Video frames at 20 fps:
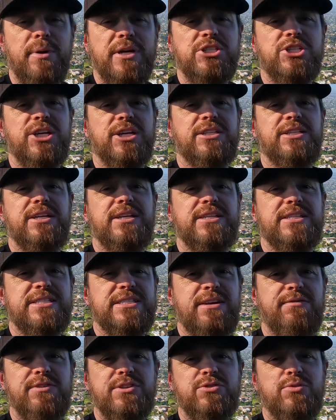I checked in at
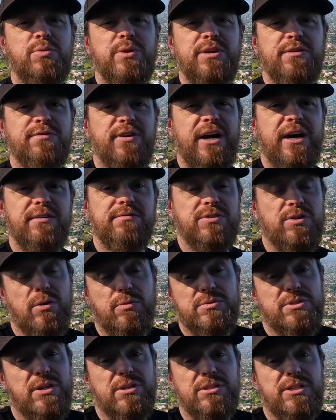7:25, so I
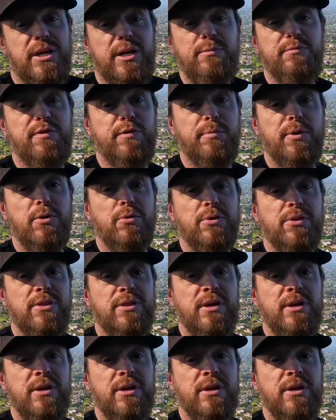was on time for both.